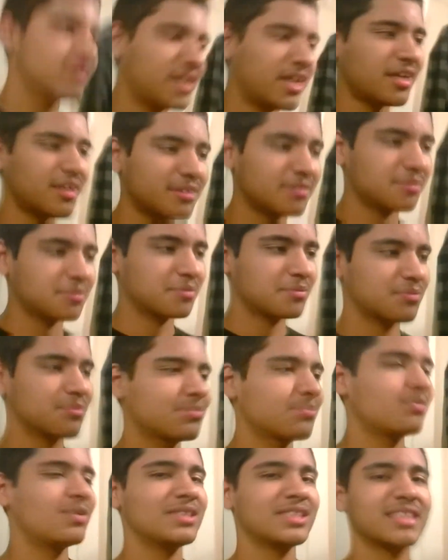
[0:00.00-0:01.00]
then
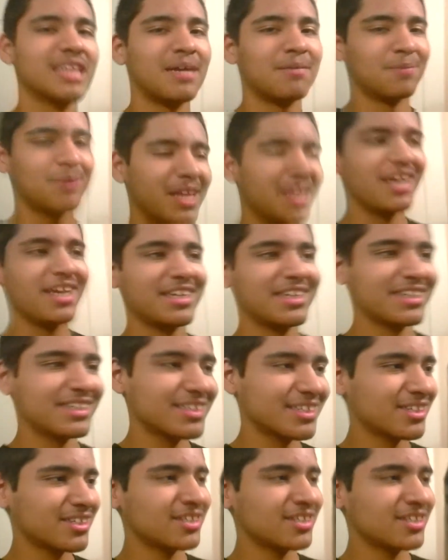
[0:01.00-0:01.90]
we stopped playing.